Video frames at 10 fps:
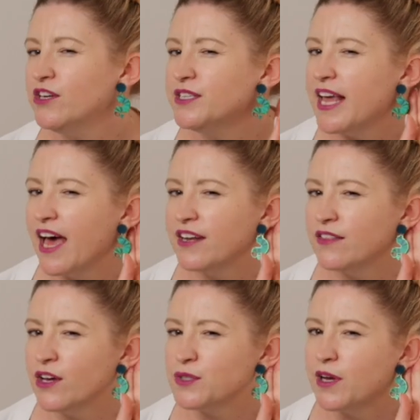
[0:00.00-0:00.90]
sounding
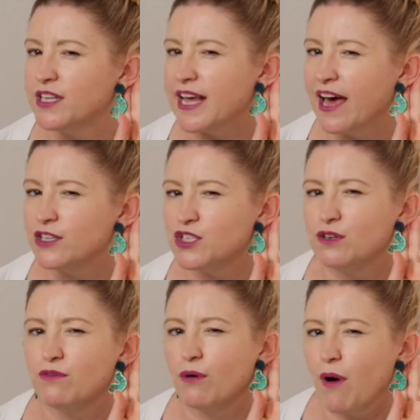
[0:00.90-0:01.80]
those words out as you
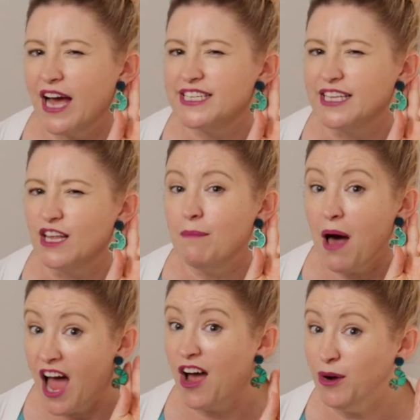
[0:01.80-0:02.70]
were writing them?
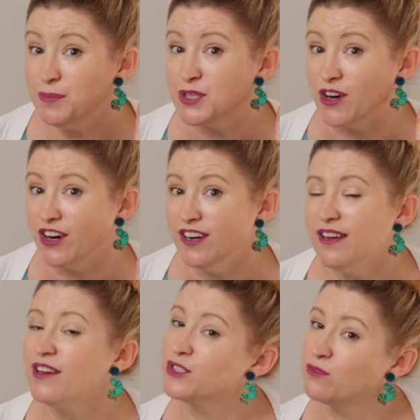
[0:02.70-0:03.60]
I hope so,
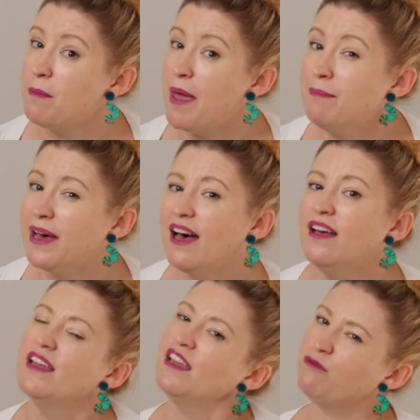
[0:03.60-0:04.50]
because remember,
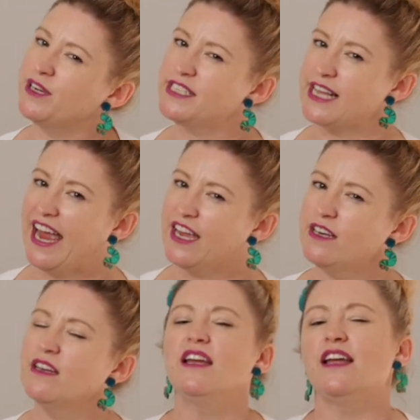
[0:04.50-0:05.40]
if we say it,
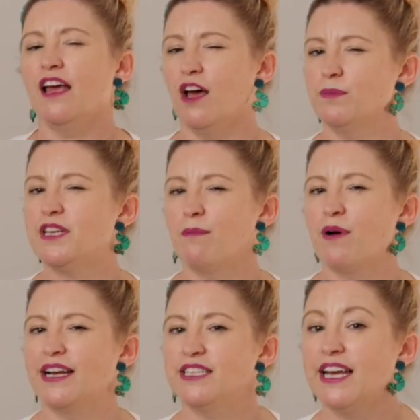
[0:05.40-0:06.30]
it helps our
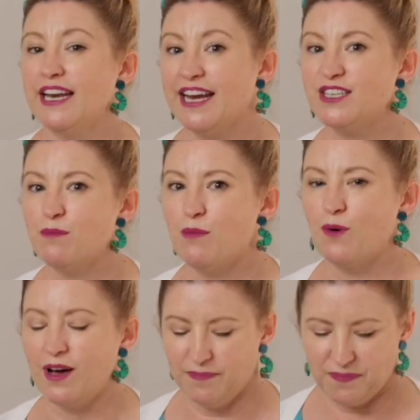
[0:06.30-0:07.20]
brain to connect it more.